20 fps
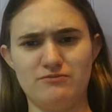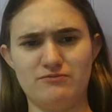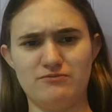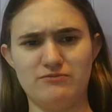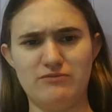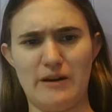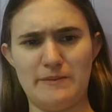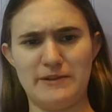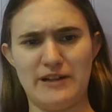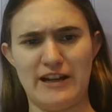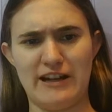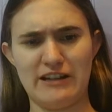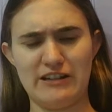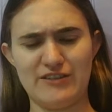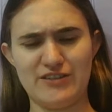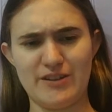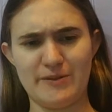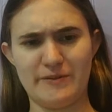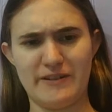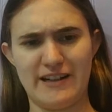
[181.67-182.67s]
reptile
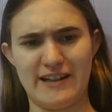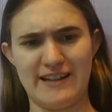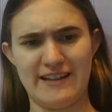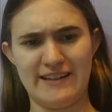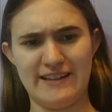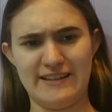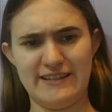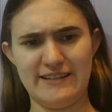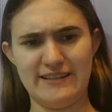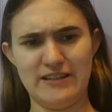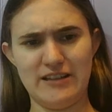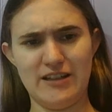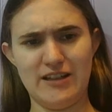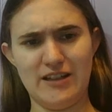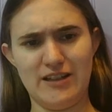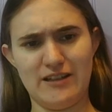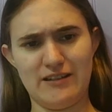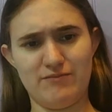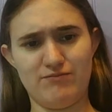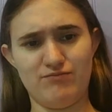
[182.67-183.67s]
of some kind,
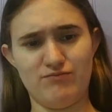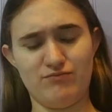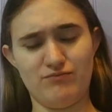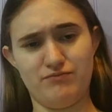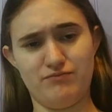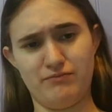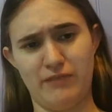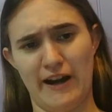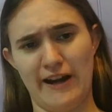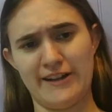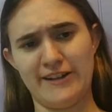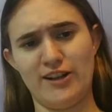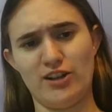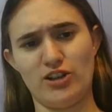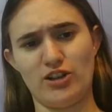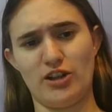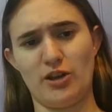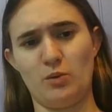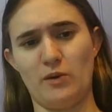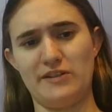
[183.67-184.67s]

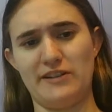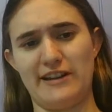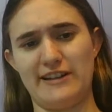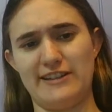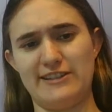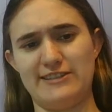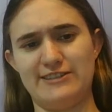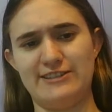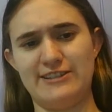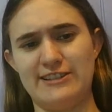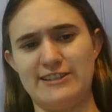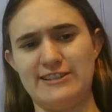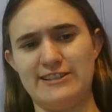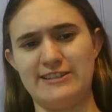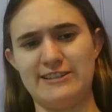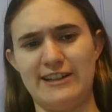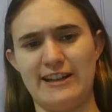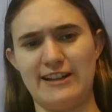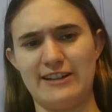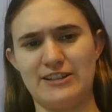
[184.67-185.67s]
ideally one that is
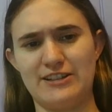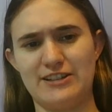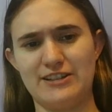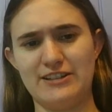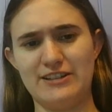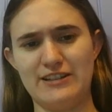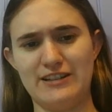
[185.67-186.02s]
distinct